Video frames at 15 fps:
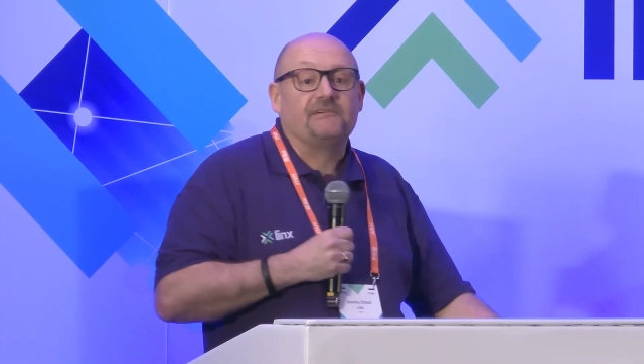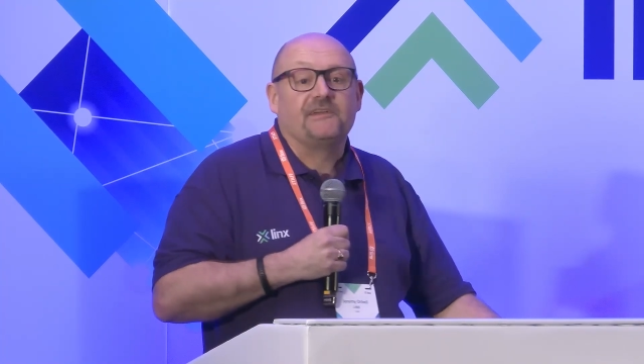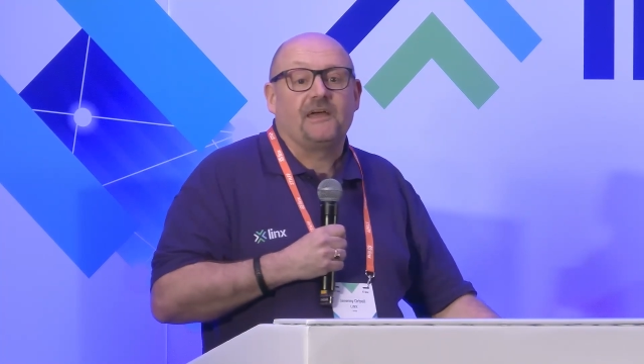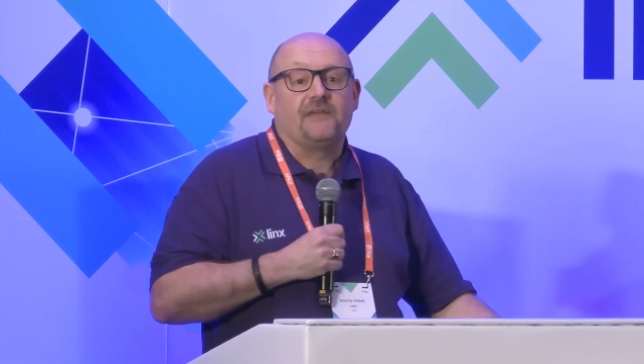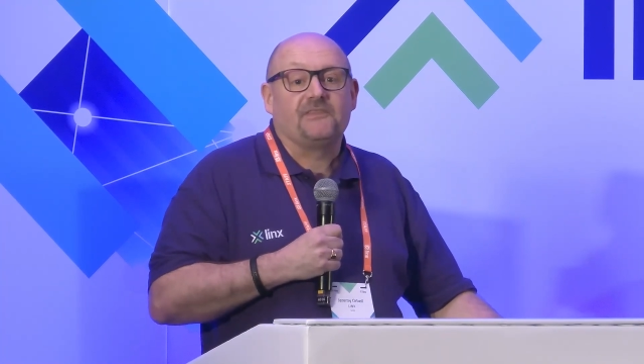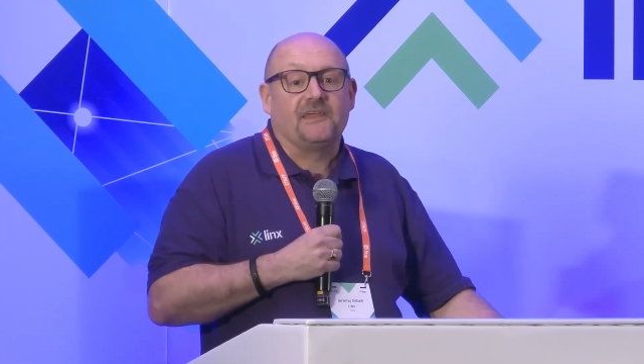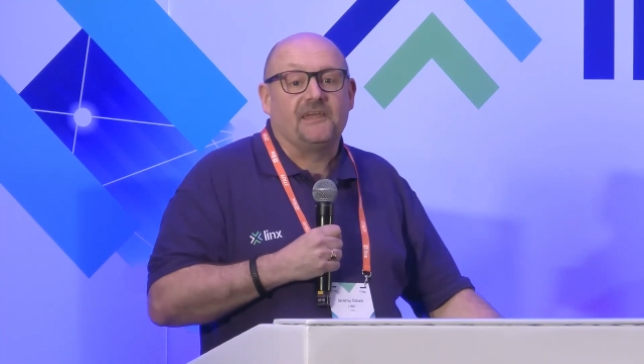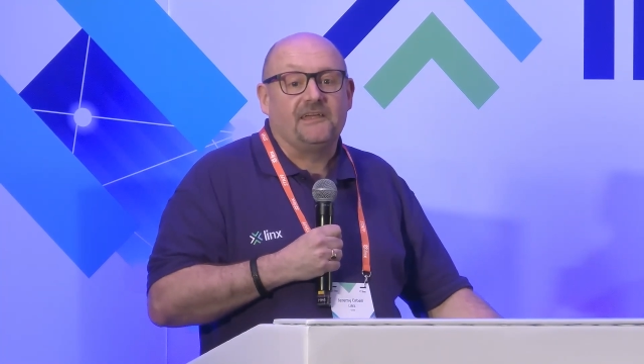can
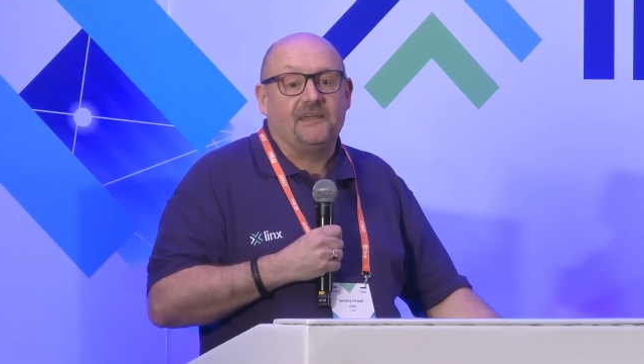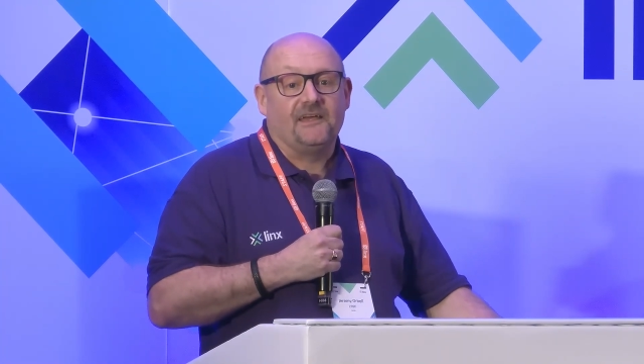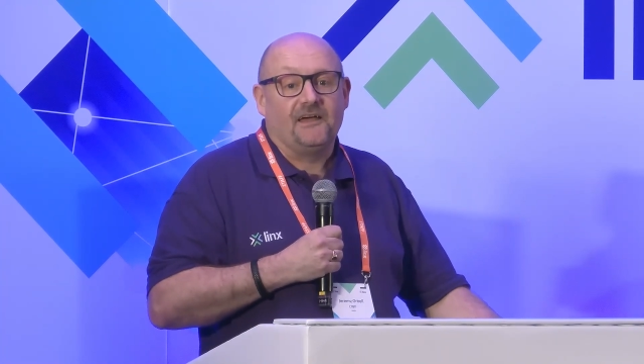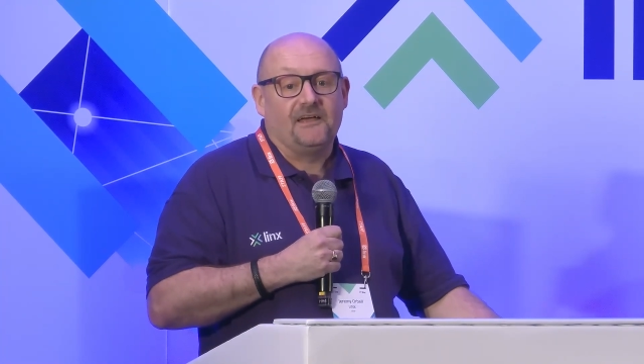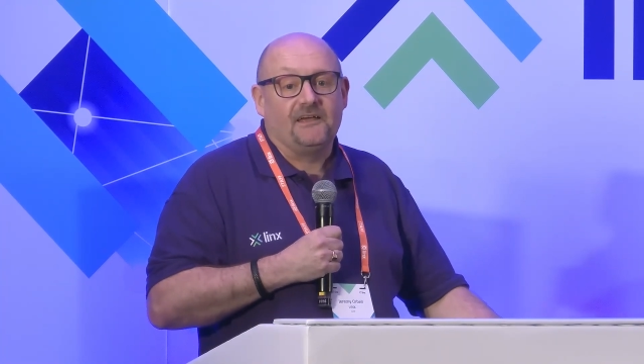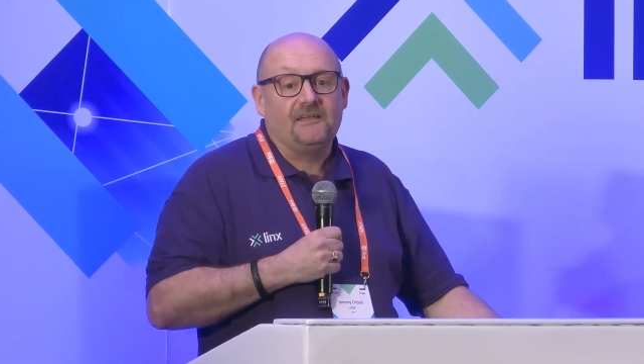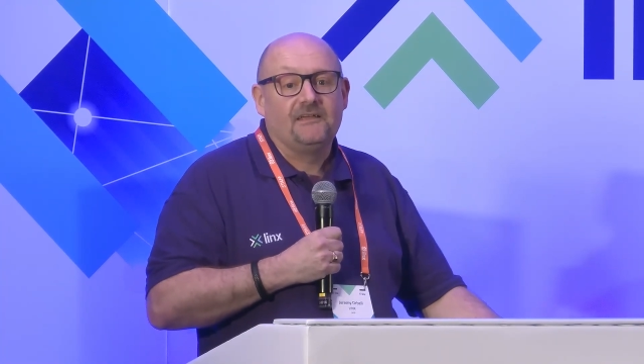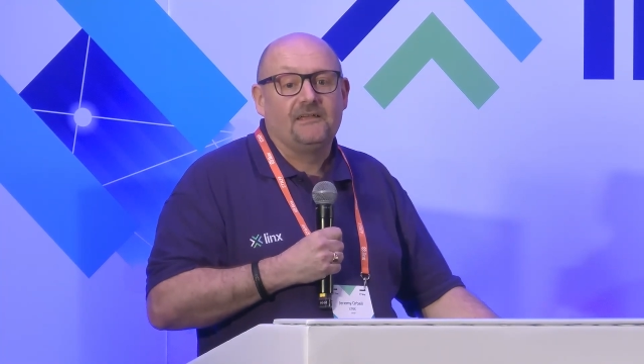get the,
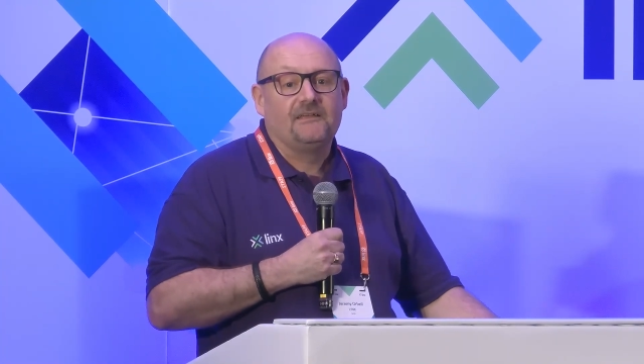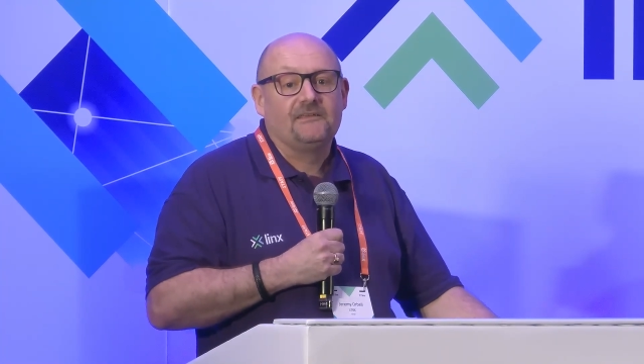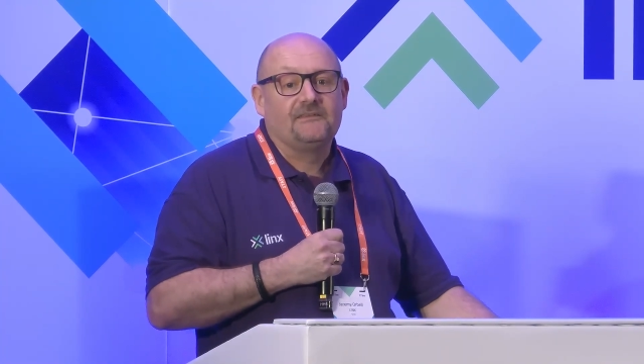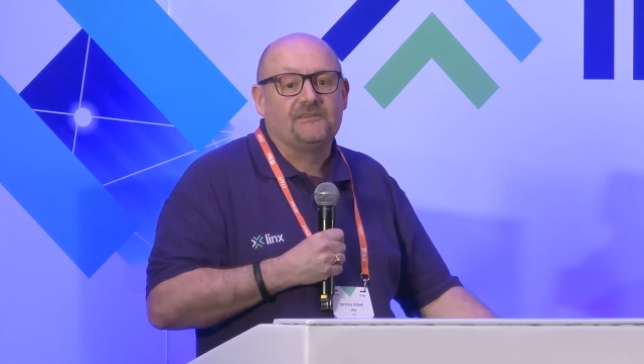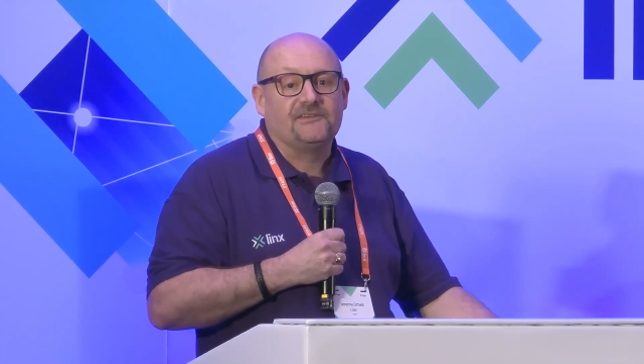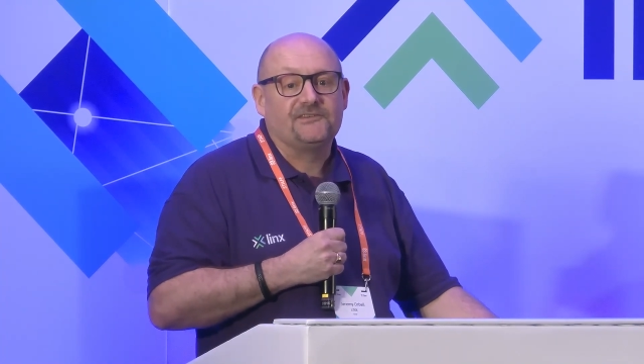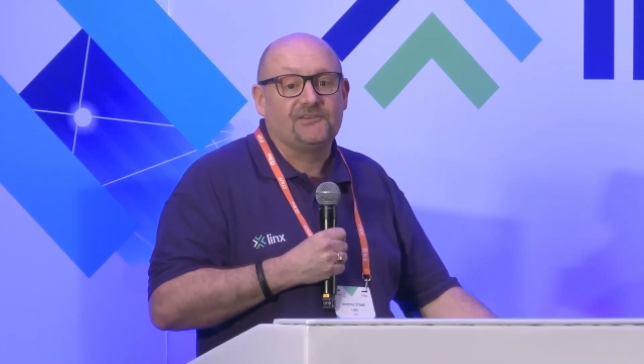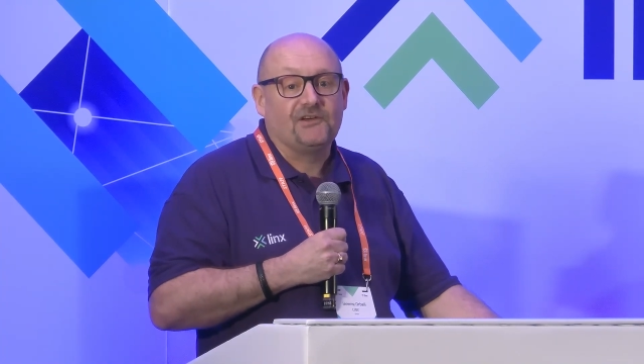uh,
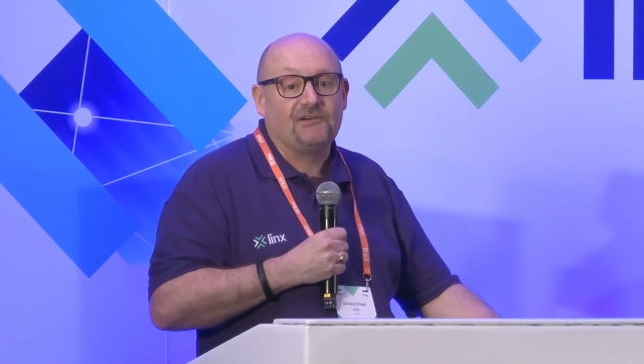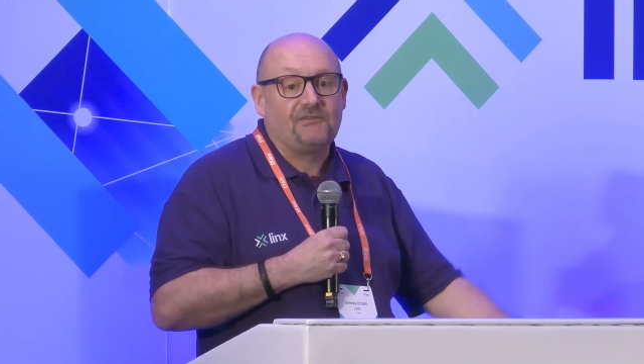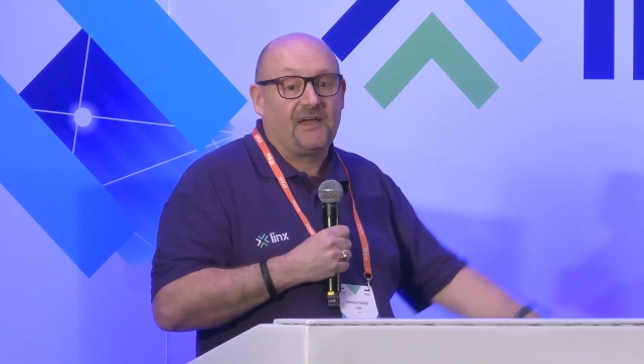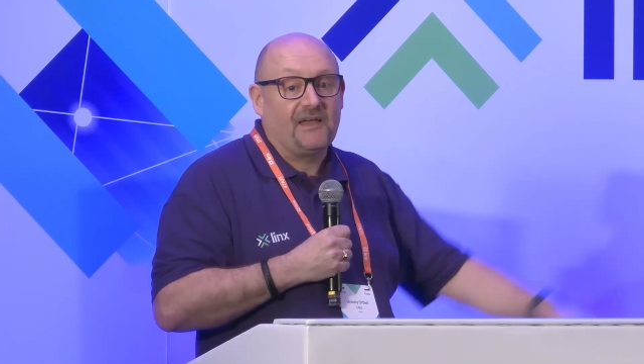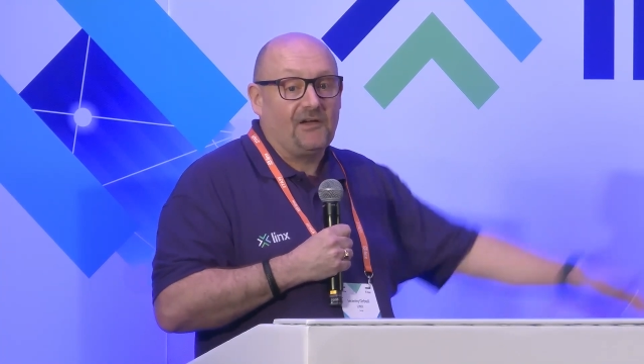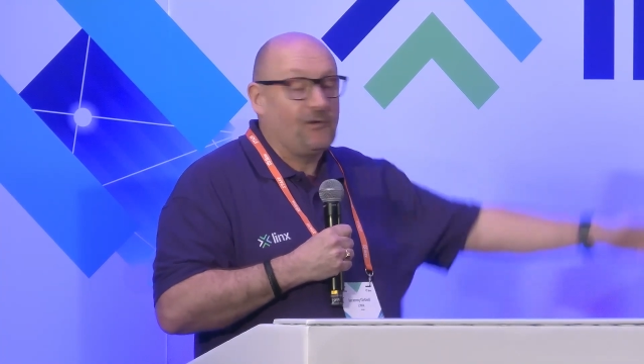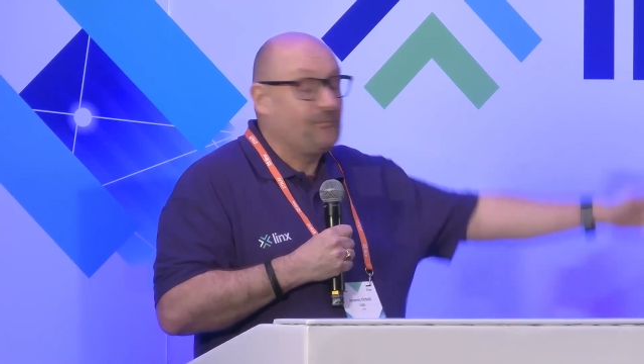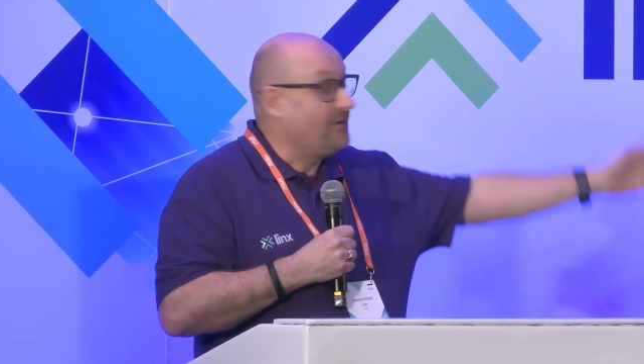the
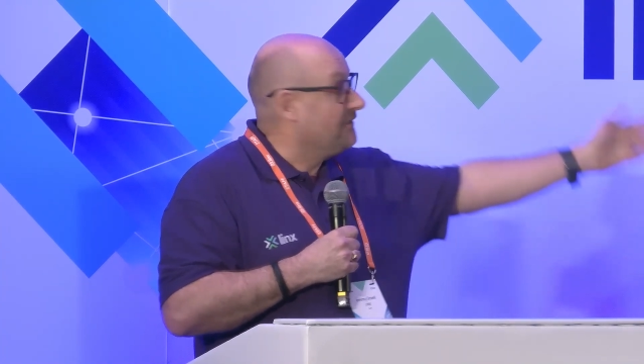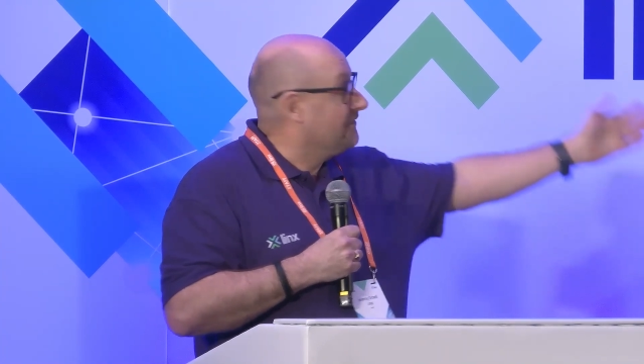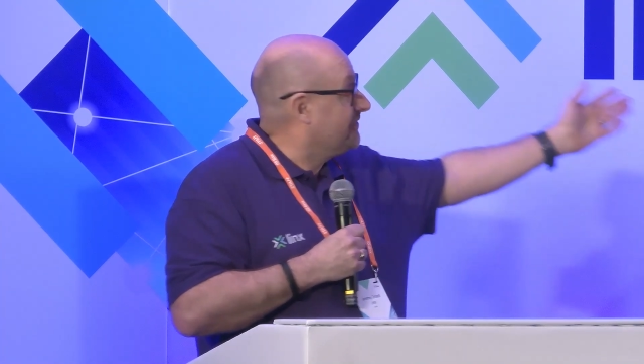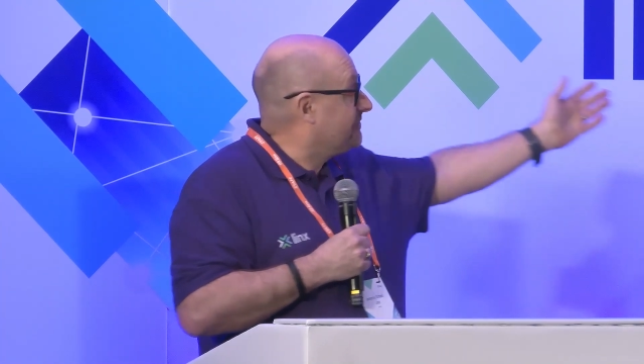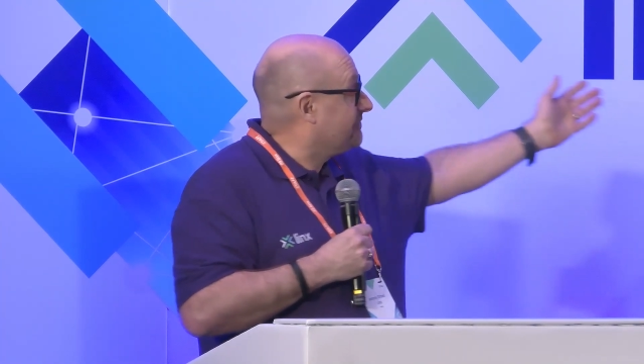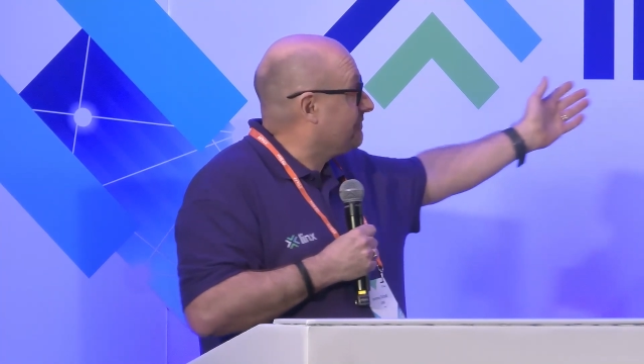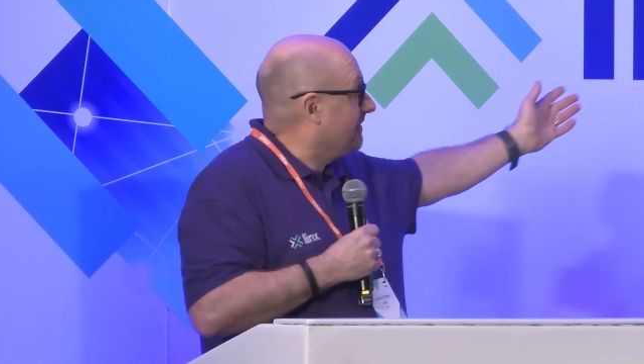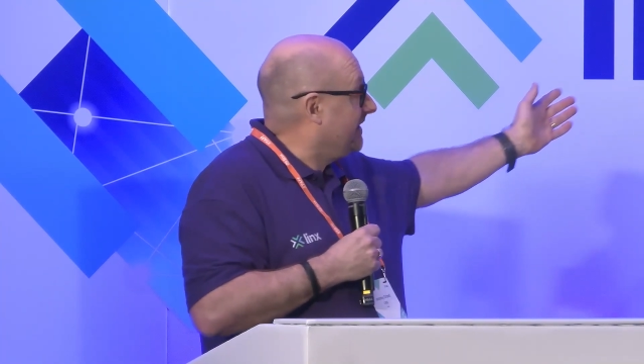survey up on the
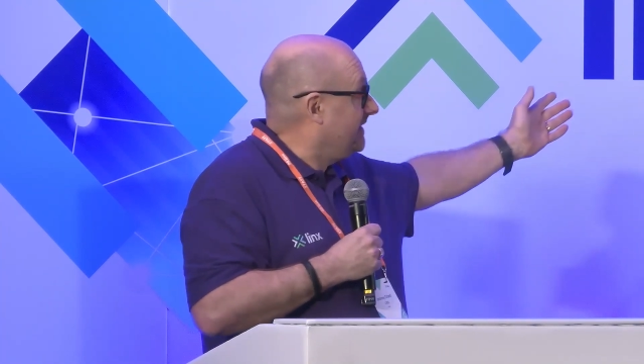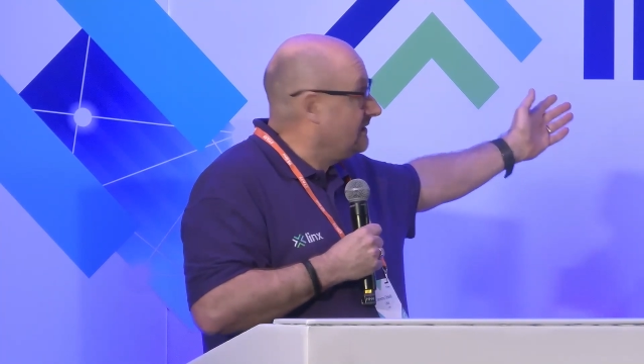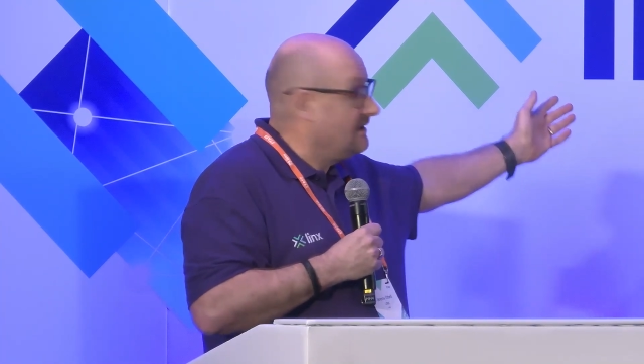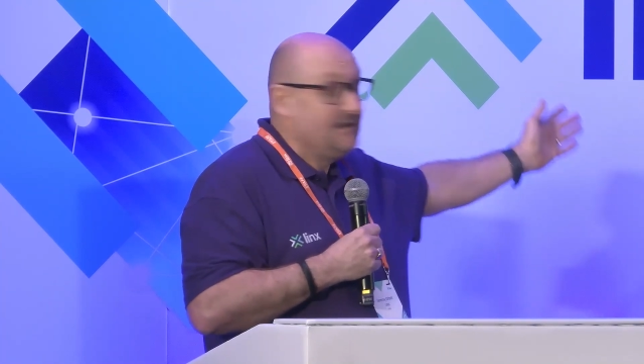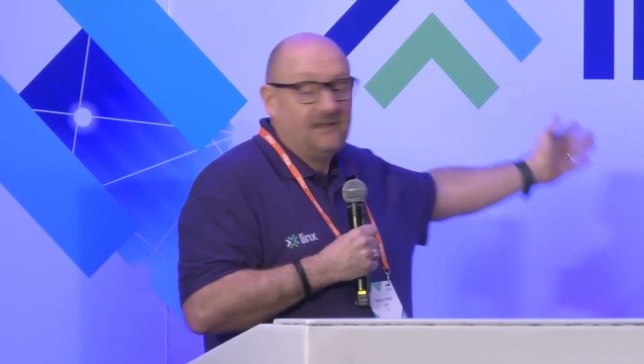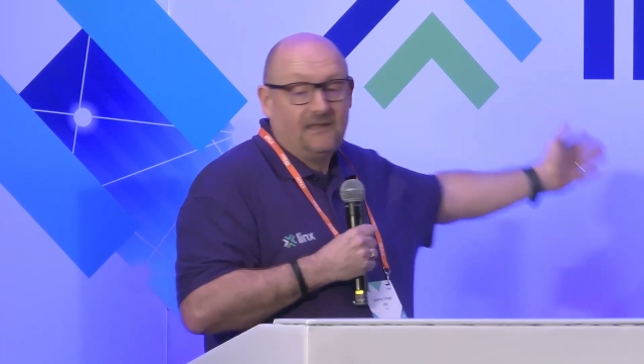screen,